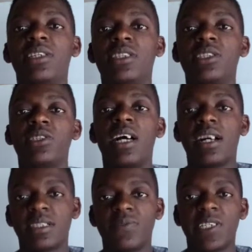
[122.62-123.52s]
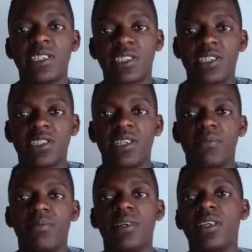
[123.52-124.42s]
the reticular activating system
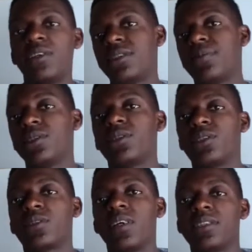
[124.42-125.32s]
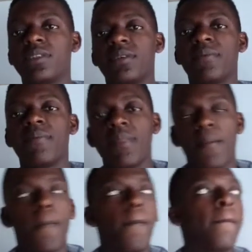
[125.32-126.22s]
in response to stress.
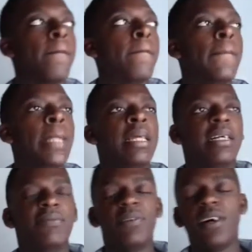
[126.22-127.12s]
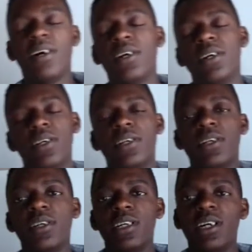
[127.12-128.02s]
And
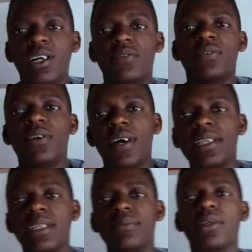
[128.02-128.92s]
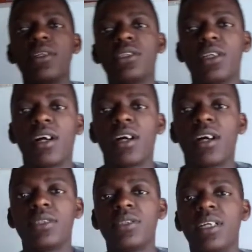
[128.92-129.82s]
for what I'm going to talk
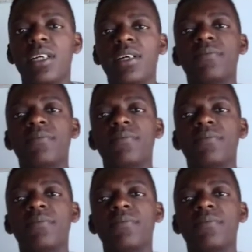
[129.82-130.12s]
about today,